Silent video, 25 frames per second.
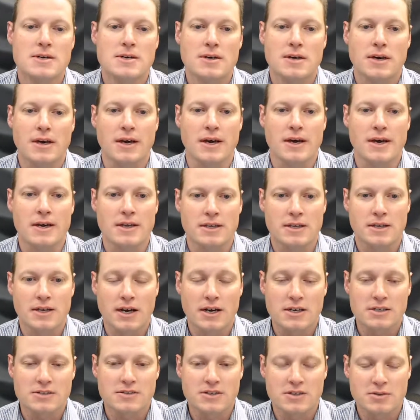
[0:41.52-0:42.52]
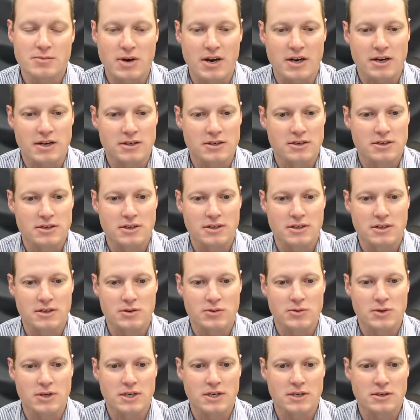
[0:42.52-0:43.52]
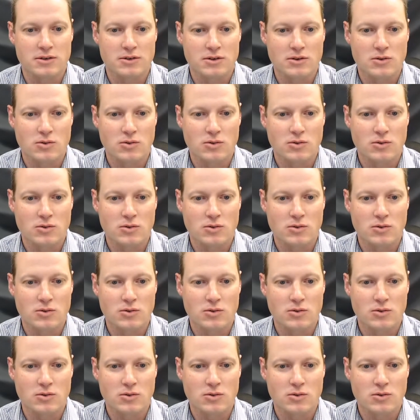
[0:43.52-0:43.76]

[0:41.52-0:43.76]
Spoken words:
And the nice thing about it, we get